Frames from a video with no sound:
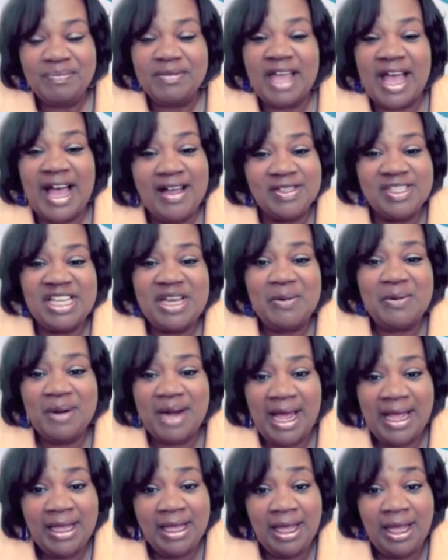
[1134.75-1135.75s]
I'll say what
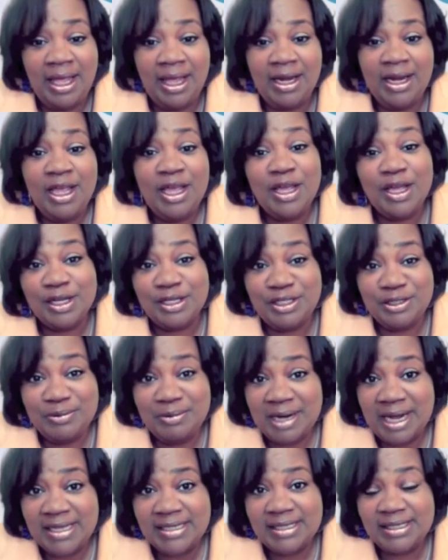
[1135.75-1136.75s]
I can and do
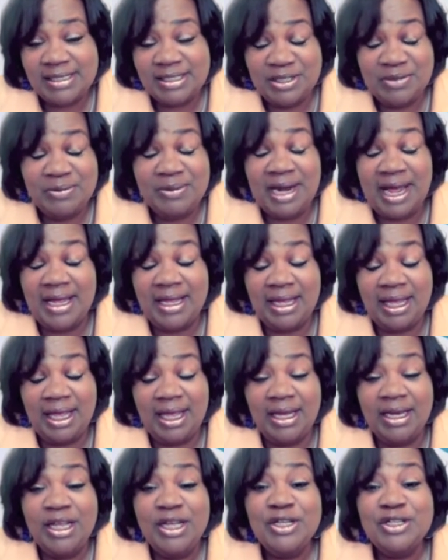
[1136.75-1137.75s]
what I
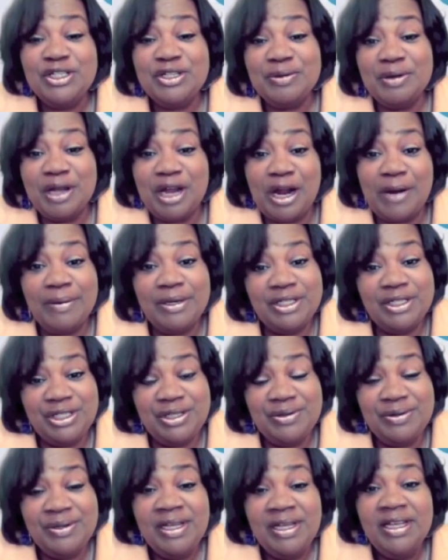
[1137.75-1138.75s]
can to encourage
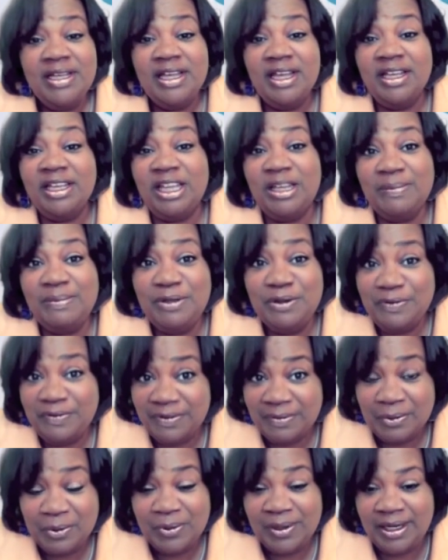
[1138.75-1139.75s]
you and keep you
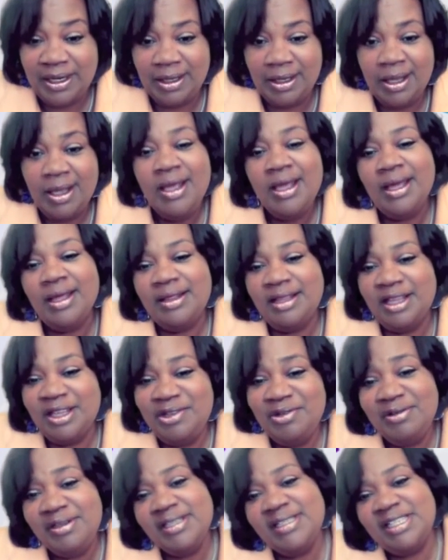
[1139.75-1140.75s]
from quitting. And then
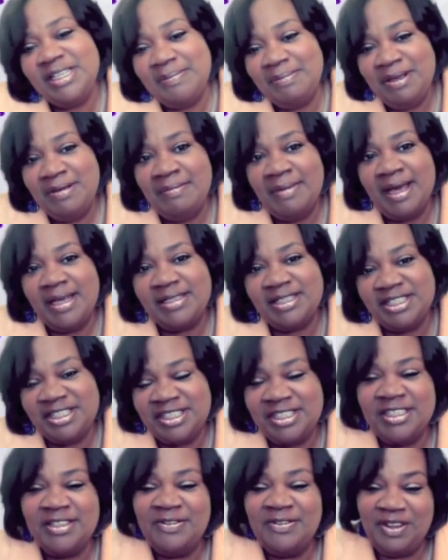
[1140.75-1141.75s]
you can send me
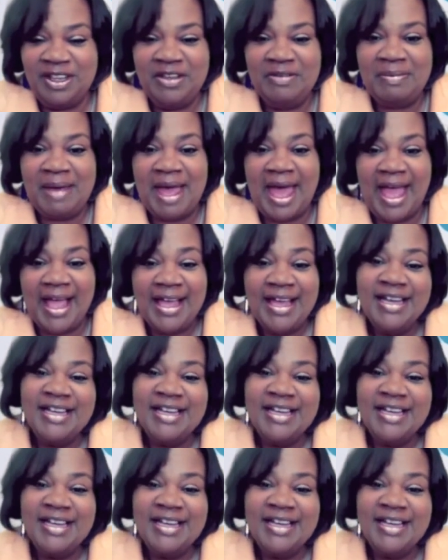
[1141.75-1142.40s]
messages and feedback